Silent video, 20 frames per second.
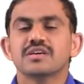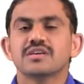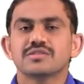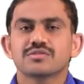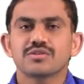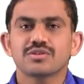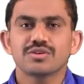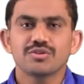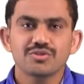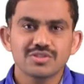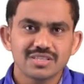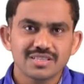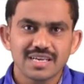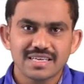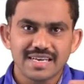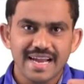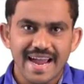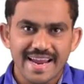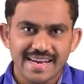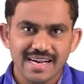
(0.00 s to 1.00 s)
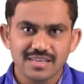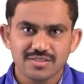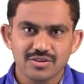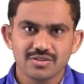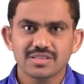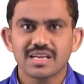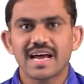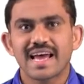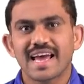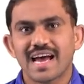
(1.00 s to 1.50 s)
So using that ideal
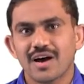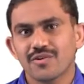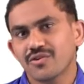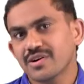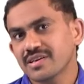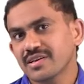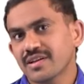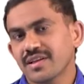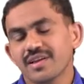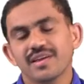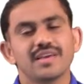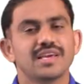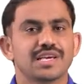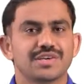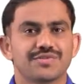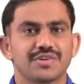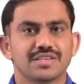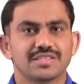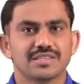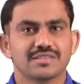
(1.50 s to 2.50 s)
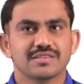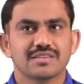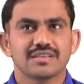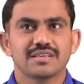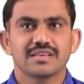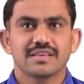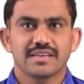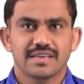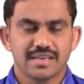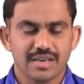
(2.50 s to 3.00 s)
source I have one equation.
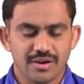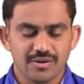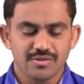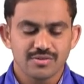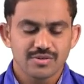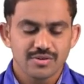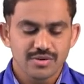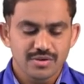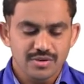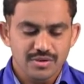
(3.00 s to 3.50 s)
Now,